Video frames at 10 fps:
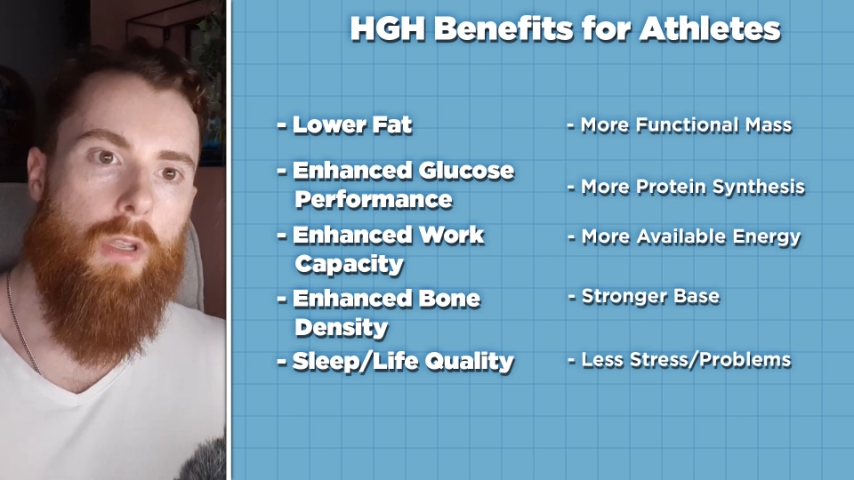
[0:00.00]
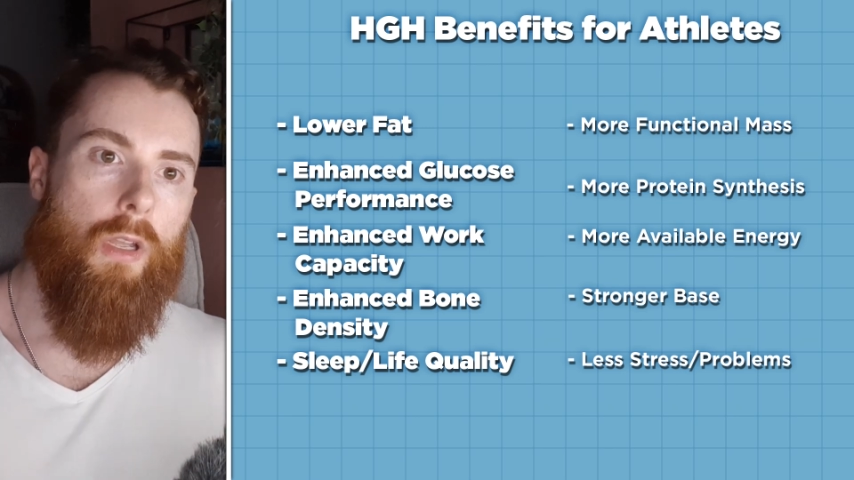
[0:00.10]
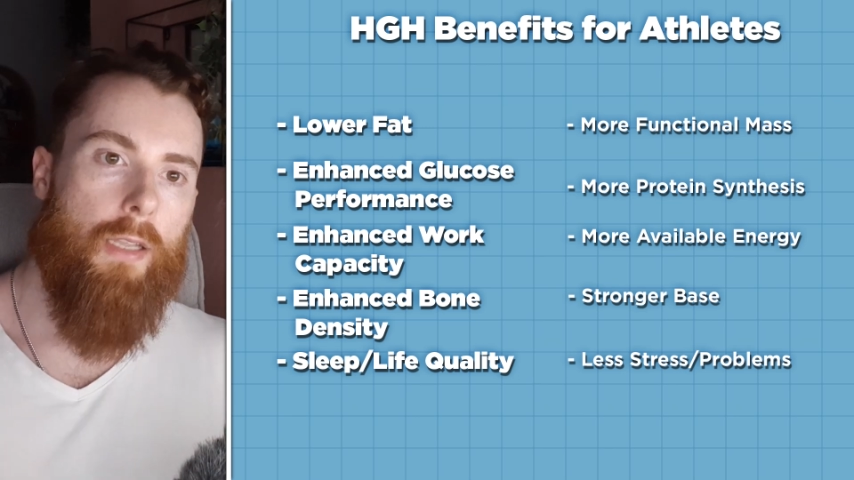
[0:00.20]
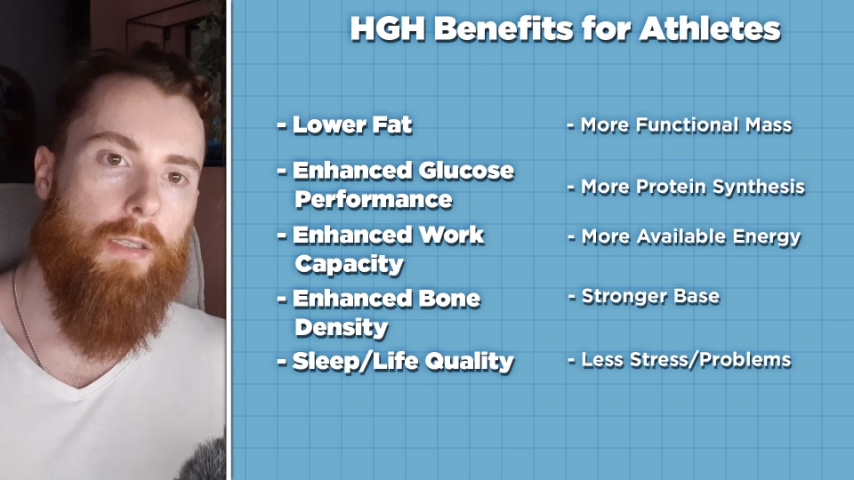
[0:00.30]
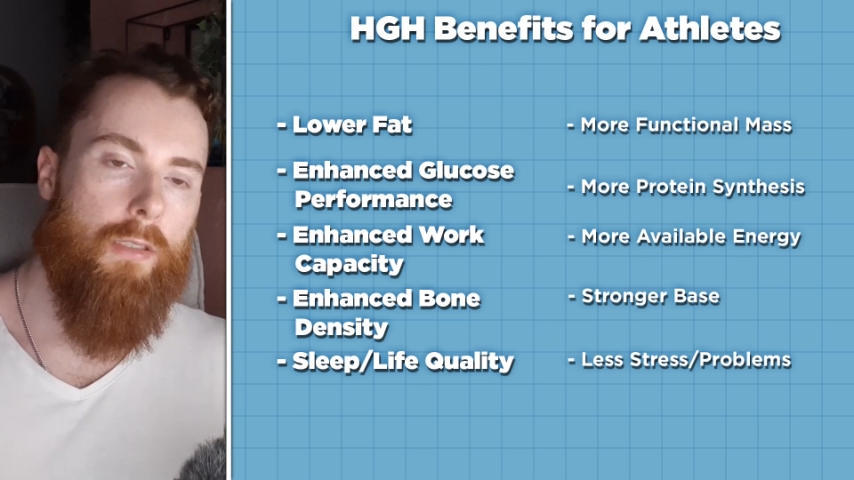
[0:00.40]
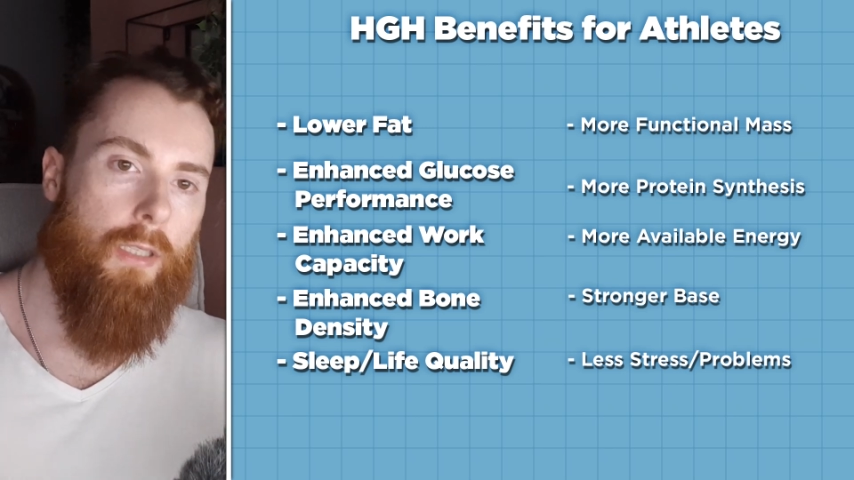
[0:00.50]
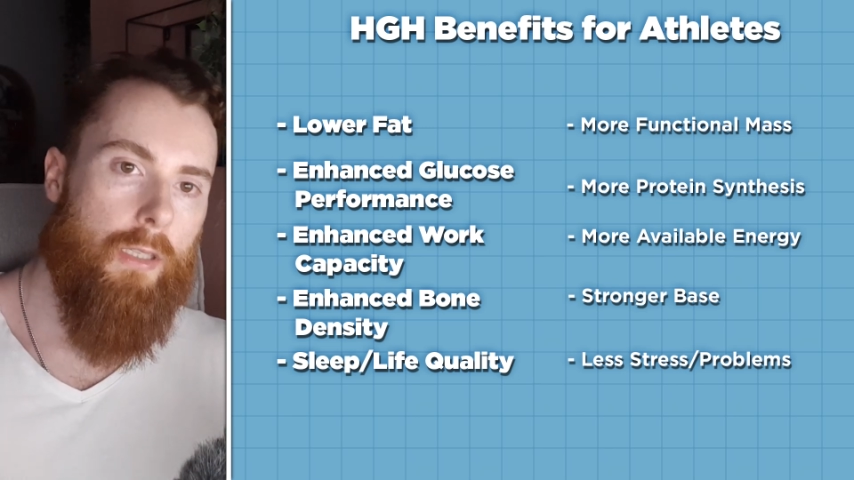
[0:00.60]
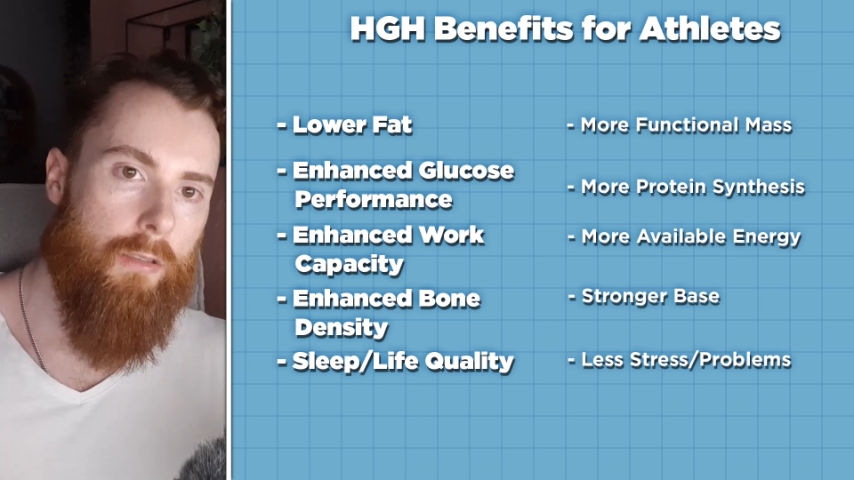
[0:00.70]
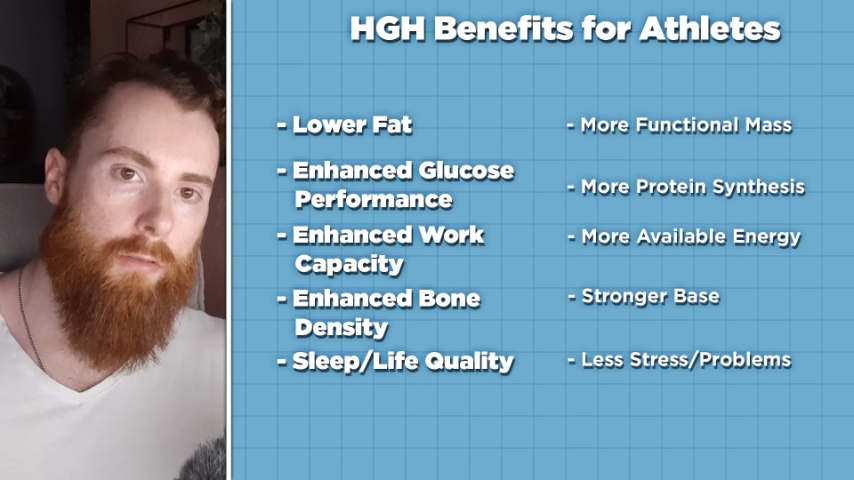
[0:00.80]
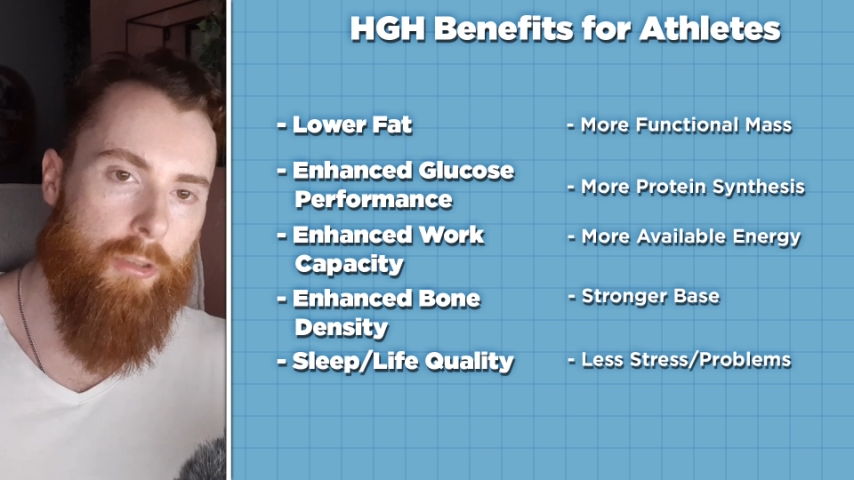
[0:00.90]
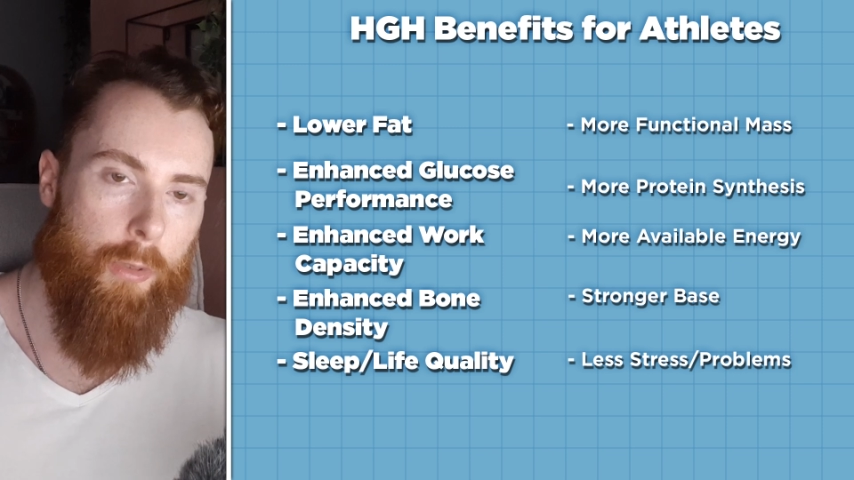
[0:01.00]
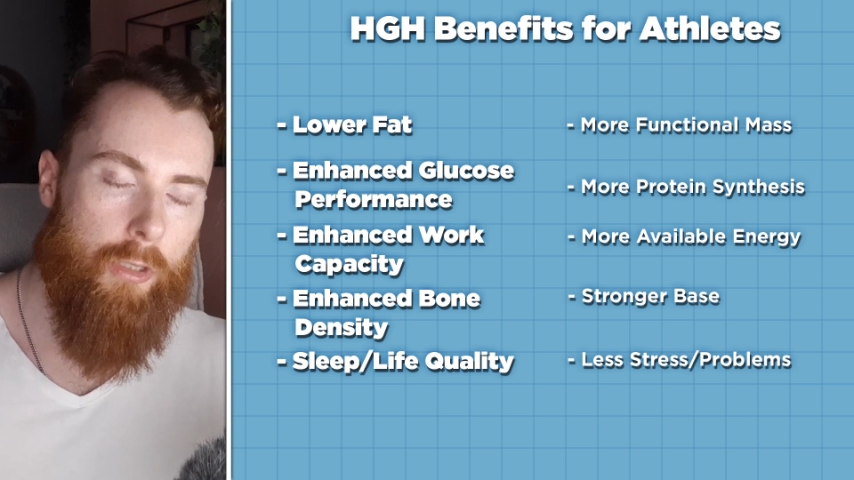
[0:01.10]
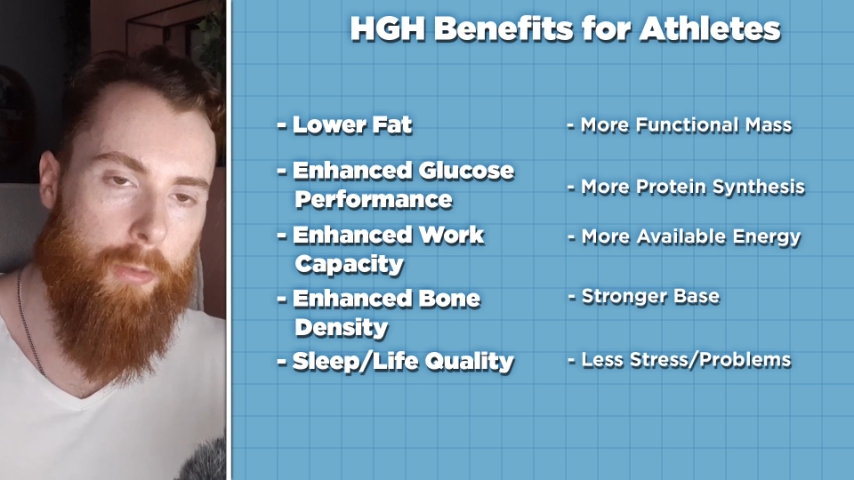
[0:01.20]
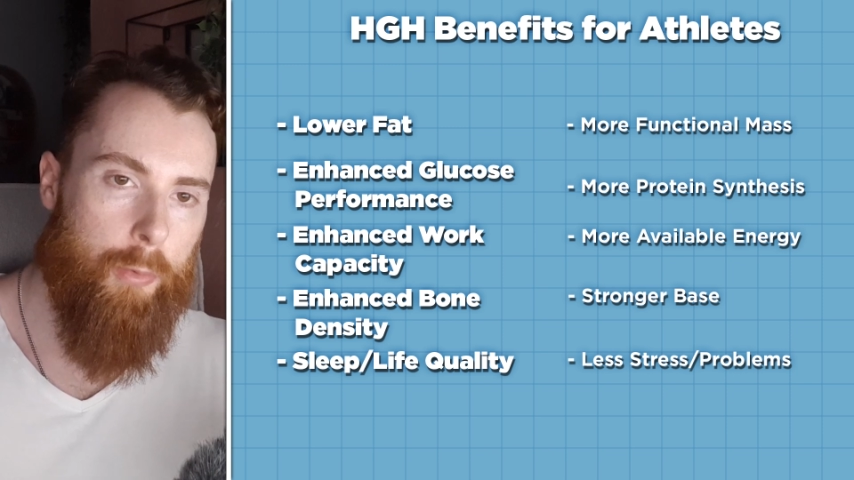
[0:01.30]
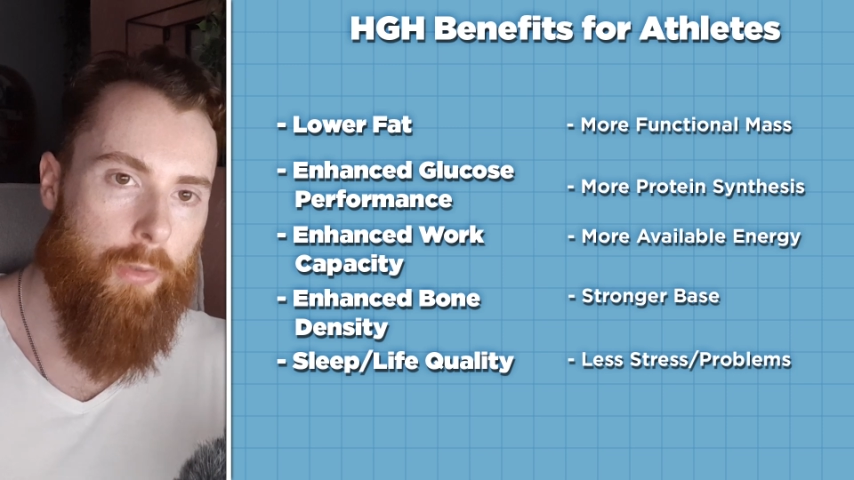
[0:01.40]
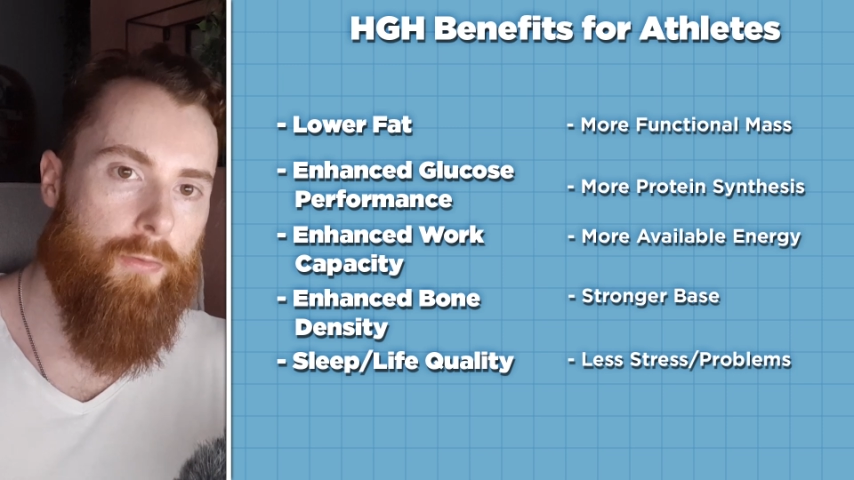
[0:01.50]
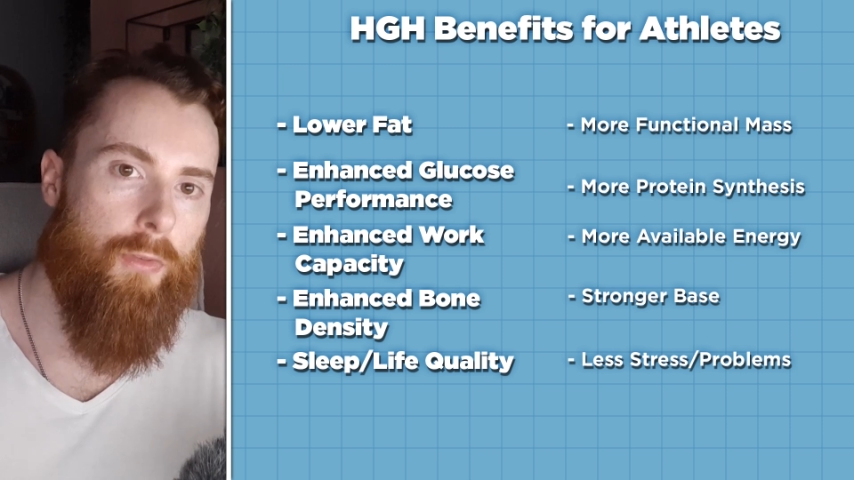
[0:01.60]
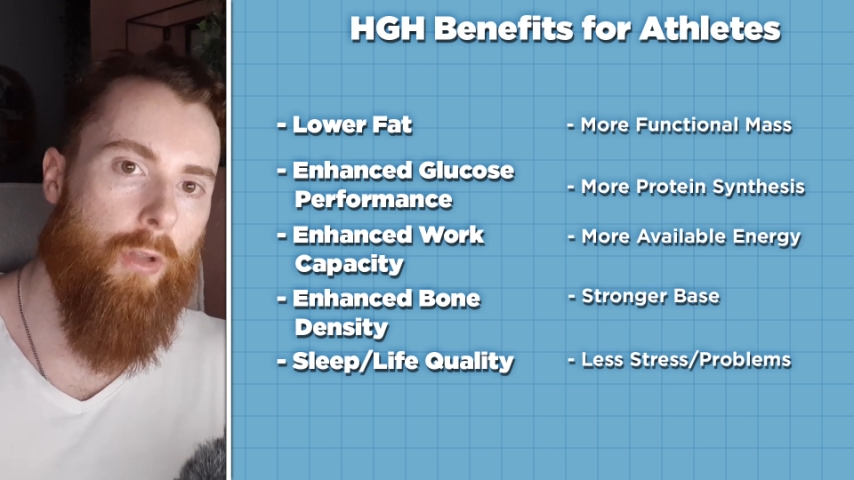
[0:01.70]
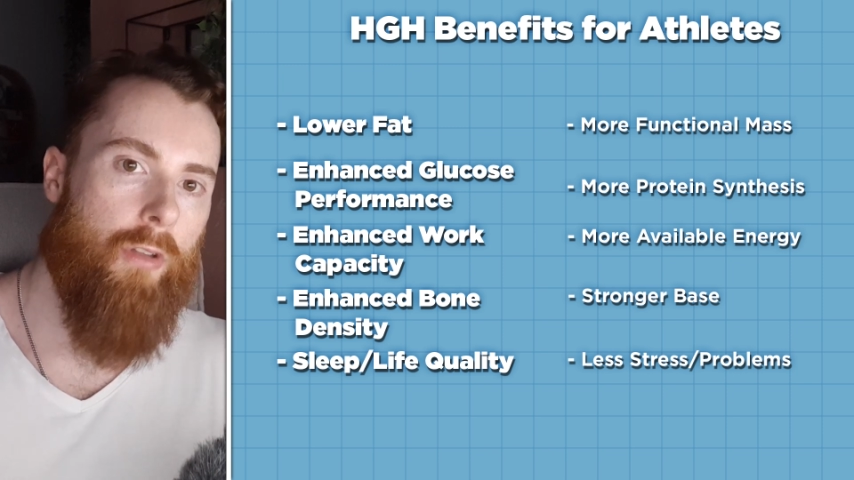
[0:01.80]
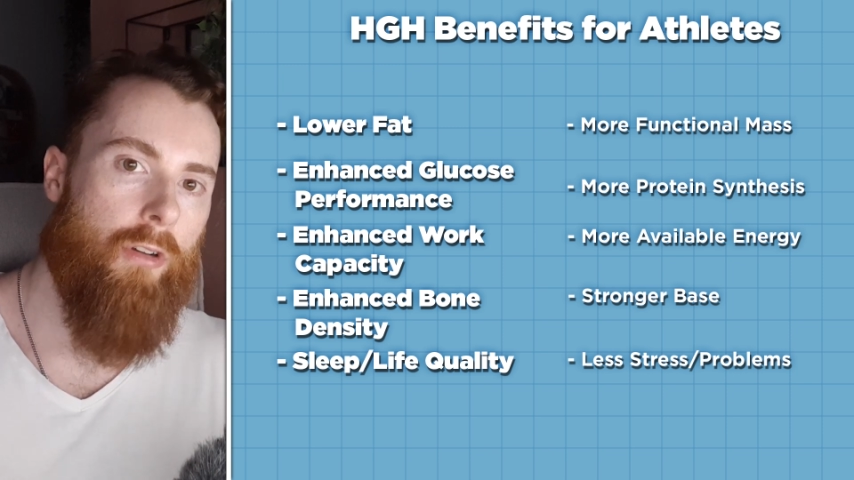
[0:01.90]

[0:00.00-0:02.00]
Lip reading: as the cells responsible for the